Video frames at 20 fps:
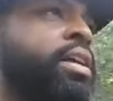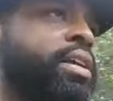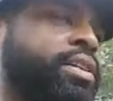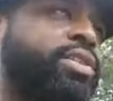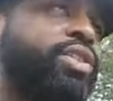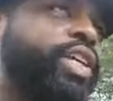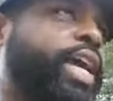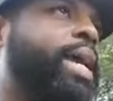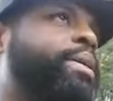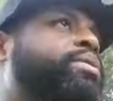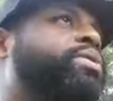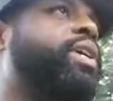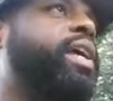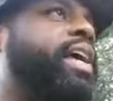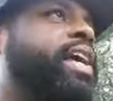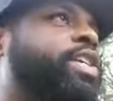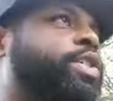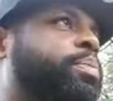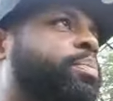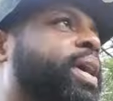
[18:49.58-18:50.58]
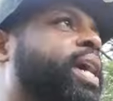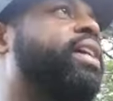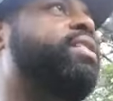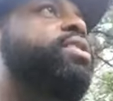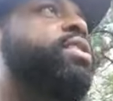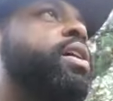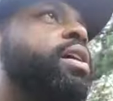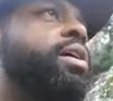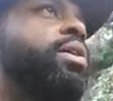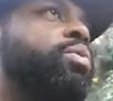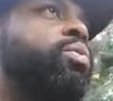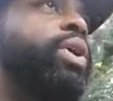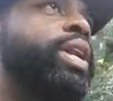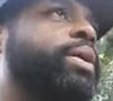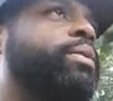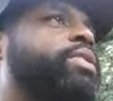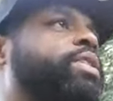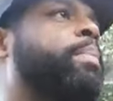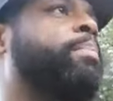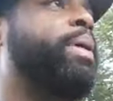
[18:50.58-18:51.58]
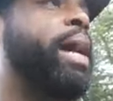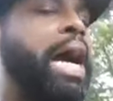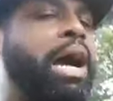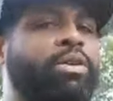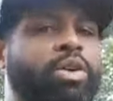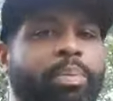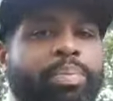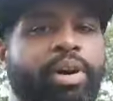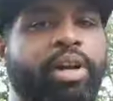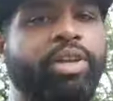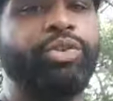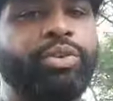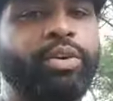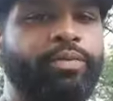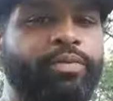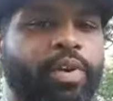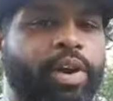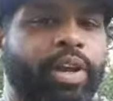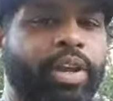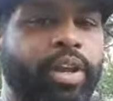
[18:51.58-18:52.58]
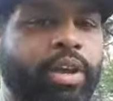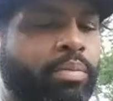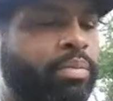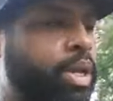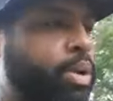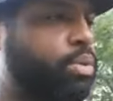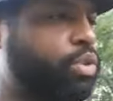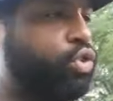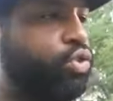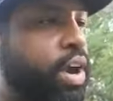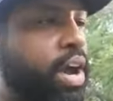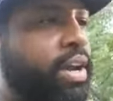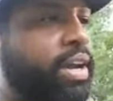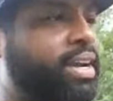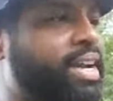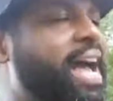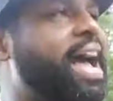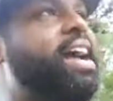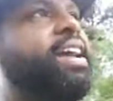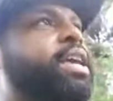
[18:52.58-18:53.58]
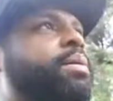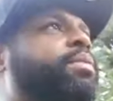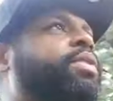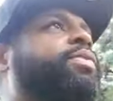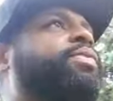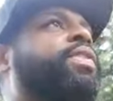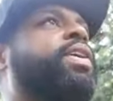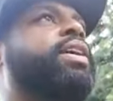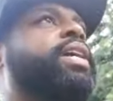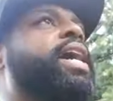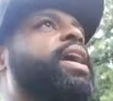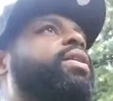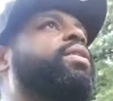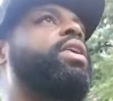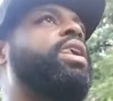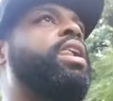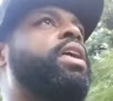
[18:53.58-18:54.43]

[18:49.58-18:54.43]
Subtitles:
James was at his best when there was a power puncher in front of him that was trying to knock him the fuck out.